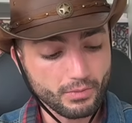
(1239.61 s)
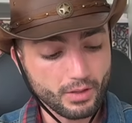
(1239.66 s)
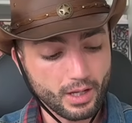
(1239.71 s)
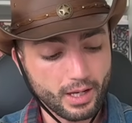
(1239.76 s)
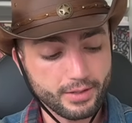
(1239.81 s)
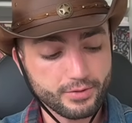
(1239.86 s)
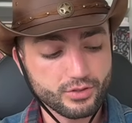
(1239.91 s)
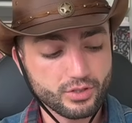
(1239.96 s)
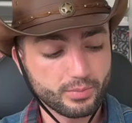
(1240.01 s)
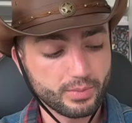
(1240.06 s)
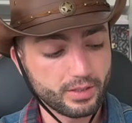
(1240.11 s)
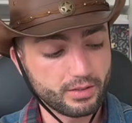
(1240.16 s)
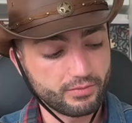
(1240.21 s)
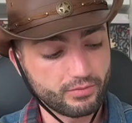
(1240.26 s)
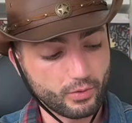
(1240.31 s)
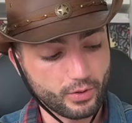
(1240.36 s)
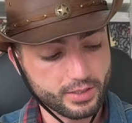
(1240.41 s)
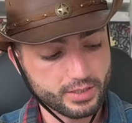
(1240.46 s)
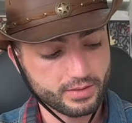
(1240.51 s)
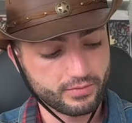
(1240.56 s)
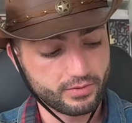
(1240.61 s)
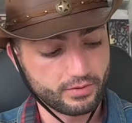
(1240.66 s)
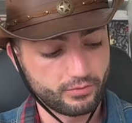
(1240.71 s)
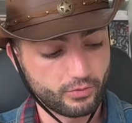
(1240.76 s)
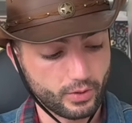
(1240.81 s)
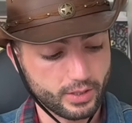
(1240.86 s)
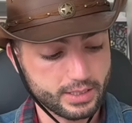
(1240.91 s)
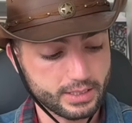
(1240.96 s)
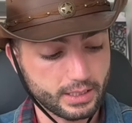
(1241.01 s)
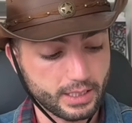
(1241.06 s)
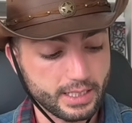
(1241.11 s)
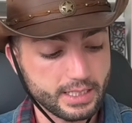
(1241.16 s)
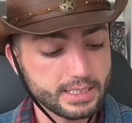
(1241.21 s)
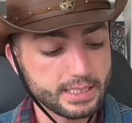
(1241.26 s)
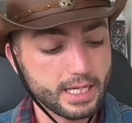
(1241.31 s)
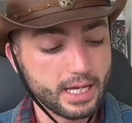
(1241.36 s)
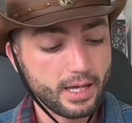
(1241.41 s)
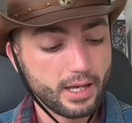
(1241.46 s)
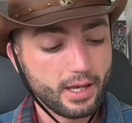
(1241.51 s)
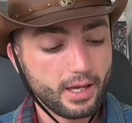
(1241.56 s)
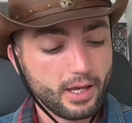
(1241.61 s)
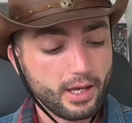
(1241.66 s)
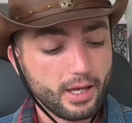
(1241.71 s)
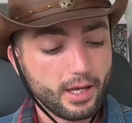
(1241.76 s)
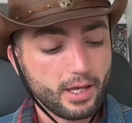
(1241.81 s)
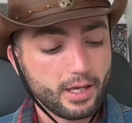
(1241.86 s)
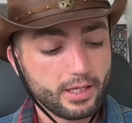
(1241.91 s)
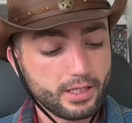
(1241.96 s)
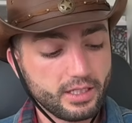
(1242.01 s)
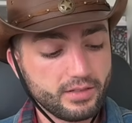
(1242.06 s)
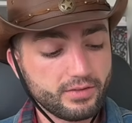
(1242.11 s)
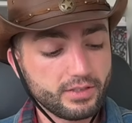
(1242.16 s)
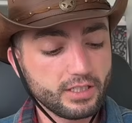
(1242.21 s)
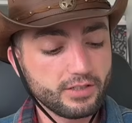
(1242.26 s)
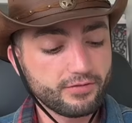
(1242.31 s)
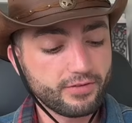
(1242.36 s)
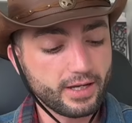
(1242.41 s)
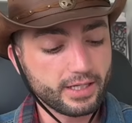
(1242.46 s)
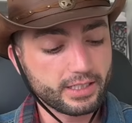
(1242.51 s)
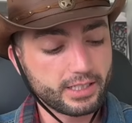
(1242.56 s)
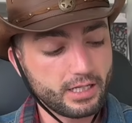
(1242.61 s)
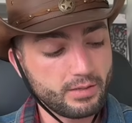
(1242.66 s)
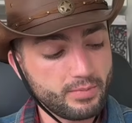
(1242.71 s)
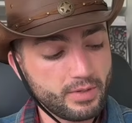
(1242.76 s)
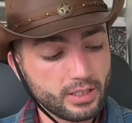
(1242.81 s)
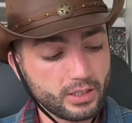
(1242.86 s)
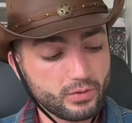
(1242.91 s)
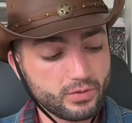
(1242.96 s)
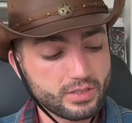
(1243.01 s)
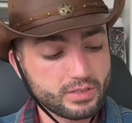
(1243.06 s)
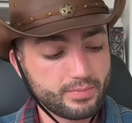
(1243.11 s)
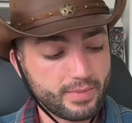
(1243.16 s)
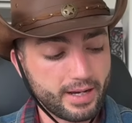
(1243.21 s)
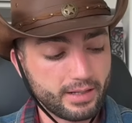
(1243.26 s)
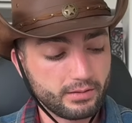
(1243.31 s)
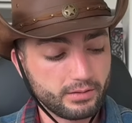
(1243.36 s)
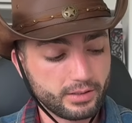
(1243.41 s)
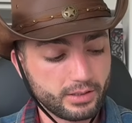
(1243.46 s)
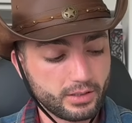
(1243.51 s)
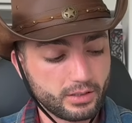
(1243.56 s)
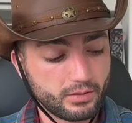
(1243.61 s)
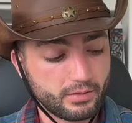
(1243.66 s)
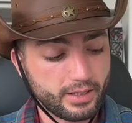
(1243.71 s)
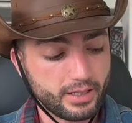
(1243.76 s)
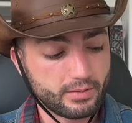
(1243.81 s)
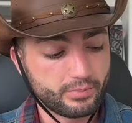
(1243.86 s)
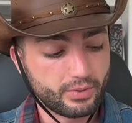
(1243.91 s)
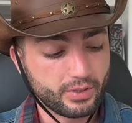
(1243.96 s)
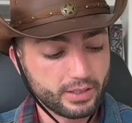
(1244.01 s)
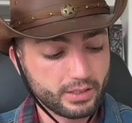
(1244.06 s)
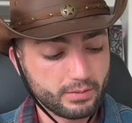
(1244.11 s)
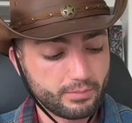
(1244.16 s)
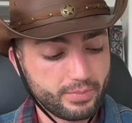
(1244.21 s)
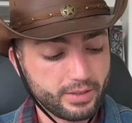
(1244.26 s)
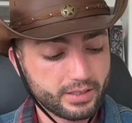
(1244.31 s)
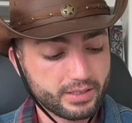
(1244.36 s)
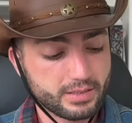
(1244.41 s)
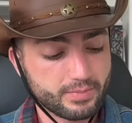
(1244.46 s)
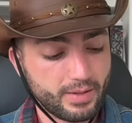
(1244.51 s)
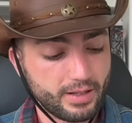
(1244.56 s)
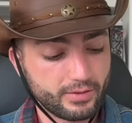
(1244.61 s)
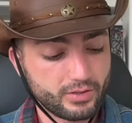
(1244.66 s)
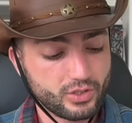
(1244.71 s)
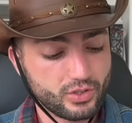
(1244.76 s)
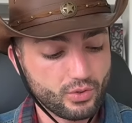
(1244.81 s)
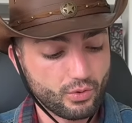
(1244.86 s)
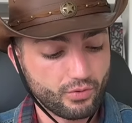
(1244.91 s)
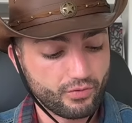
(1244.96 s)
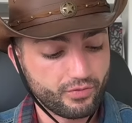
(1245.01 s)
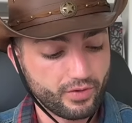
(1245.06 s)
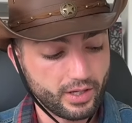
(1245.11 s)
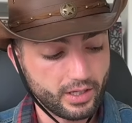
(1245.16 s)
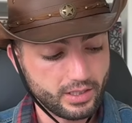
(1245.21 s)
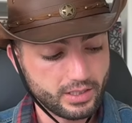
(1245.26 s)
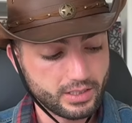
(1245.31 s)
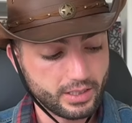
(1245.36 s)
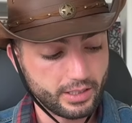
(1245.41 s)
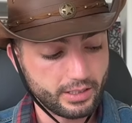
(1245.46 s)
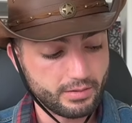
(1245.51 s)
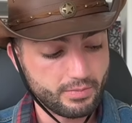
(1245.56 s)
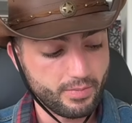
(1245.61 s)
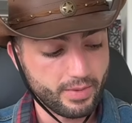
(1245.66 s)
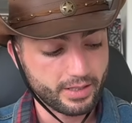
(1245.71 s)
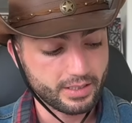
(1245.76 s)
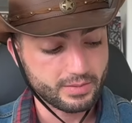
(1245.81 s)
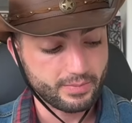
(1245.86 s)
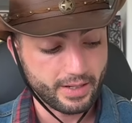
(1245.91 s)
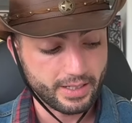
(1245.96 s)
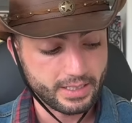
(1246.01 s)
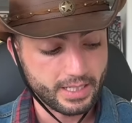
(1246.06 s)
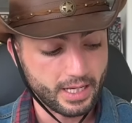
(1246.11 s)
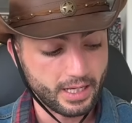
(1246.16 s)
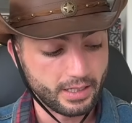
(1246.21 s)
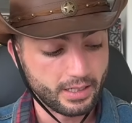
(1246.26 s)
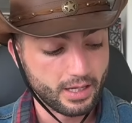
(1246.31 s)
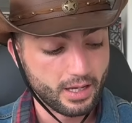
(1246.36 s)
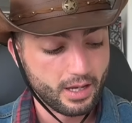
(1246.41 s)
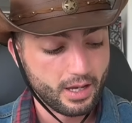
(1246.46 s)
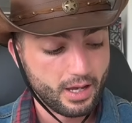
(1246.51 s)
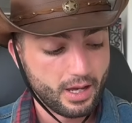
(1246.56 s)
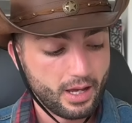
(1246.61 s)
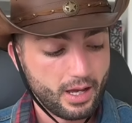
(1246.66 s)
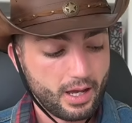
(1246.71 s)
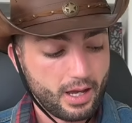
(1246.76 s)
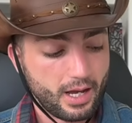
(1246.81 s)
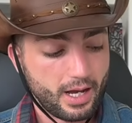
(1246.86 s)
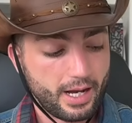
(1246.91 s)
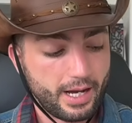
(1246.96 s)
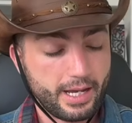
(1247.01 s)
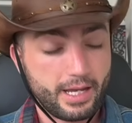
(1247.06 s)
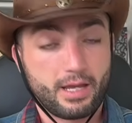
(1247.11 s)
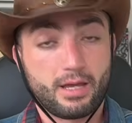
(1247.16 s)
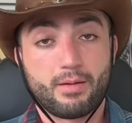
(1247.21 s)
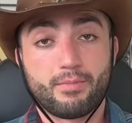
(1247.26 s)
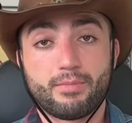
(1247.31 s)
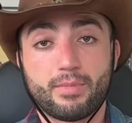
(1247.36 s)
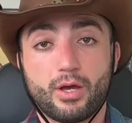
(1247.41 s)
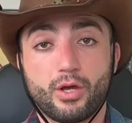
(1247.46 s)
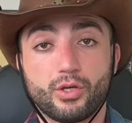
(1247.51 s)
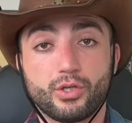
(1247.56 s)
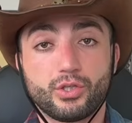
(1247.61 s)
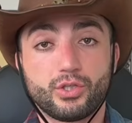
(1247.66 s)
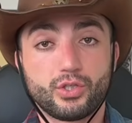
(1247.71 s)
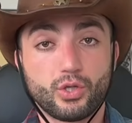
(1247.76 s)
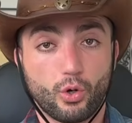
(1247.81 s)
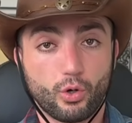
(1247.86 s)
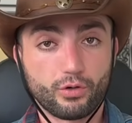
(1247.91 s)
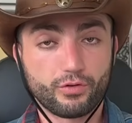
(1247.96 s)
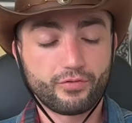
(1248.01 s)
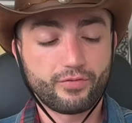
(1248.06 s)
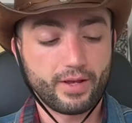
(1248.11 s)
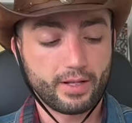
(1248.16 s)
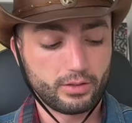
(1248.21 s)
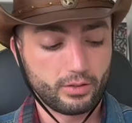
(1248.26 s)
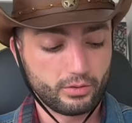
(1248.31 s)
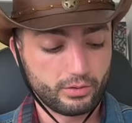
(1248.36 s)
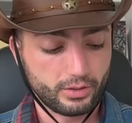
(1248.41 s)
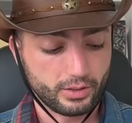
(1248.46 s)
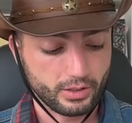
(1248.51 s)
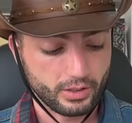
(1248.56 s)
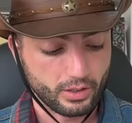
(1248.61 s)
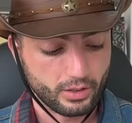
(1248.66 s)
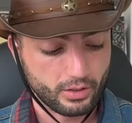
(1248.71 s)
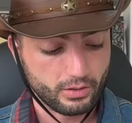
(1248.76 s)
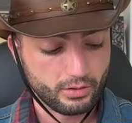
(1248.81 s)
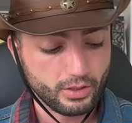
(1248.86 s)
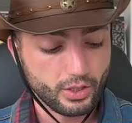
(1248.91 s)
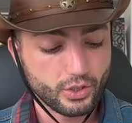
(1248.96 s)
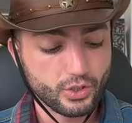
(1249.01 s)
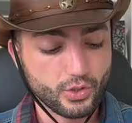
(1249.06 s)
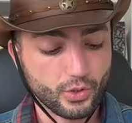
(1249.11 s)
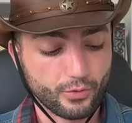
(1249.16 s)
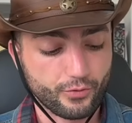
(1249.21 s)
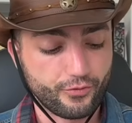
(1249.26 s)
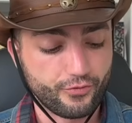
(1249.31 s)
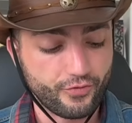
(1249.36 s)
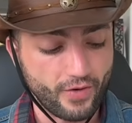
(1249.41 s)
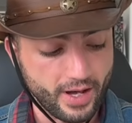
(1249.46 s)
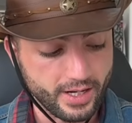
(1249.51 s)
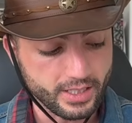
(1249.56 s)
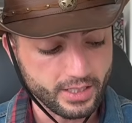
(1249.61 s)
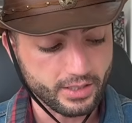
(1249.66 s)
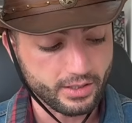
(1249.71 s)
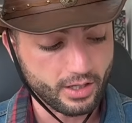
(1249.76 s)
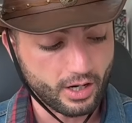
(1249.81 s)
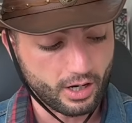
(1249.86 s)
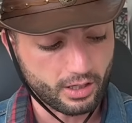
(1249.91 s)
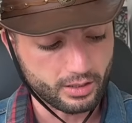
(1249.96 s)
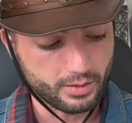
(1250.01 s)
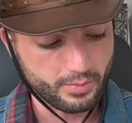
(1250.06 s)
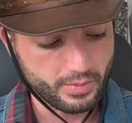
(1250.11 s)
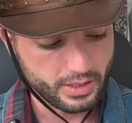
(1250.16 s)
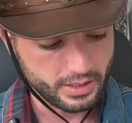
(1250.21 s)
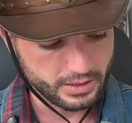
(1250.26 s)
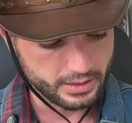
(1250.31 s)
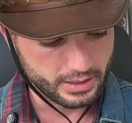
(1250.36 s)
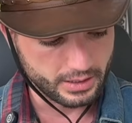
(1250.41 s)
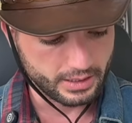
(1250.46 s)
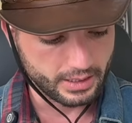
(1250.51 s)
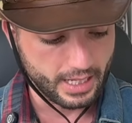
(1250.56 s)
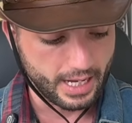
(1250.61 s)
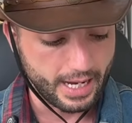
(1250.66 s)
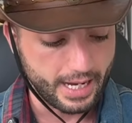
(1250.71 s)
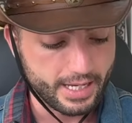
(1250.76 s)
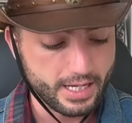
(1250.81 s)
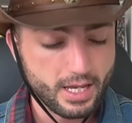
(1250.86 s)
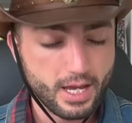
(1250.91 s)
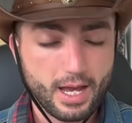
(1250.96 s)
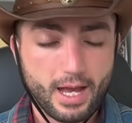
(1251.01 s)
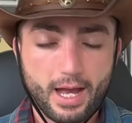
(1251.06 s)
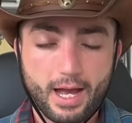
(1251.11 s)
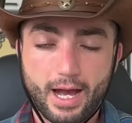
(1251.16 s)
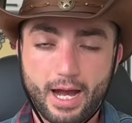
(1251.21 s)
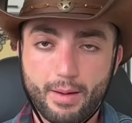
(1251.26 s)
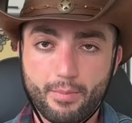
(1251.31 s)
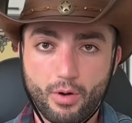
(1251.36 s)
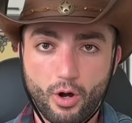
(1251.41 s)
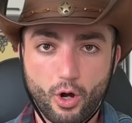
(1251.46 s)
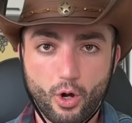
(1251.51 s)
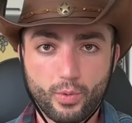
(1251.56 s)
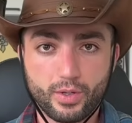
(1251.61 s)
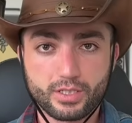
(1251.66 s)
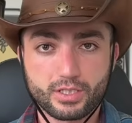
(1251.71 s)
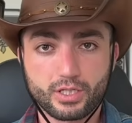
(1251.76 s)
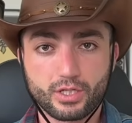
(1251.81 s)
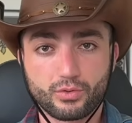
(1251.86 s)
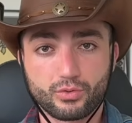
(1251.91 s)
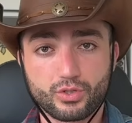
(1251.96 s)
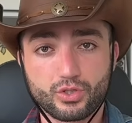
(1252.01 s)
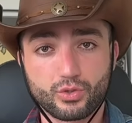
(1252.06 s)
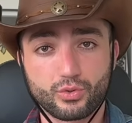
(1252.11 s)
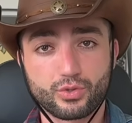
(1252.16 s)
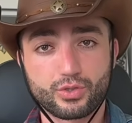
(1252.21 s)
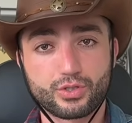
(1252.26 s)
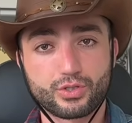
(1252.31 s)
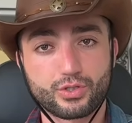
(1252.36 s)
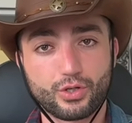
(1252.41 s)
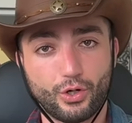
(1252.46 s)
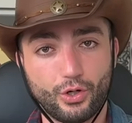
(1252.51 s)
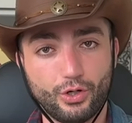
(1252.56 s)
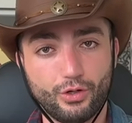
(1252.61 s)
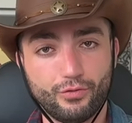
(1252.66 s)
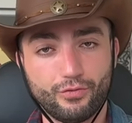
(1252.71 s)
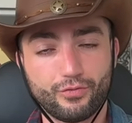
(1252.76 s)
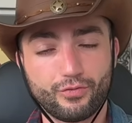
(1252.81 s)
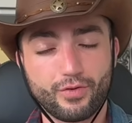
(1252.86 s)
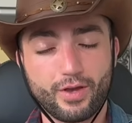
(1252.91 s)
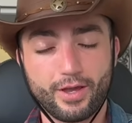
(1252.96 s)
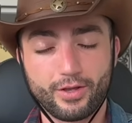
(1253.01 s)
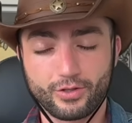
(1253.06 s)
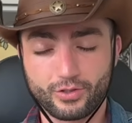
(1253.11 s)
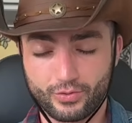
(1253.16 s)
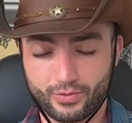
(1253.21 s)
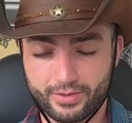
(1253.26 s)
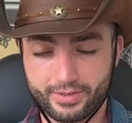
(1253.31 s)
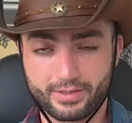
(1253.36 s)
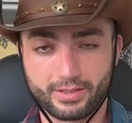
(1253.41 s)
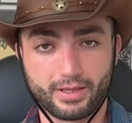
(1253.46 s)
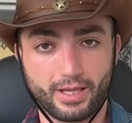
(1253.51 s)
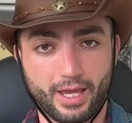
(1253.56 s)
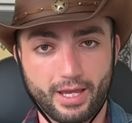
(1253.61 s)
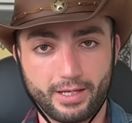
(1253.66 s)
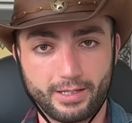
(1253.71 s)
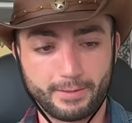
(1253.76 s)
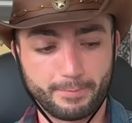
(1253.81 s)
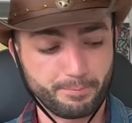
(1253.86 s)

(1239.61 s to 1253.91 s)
and to be the voice of the voiceless. Even if I can make you smile, Leo, and bring a big smile to your face, it makes my day. I am your fellow Leo, your funny Armenian guy. I'm always here to serve and to slay.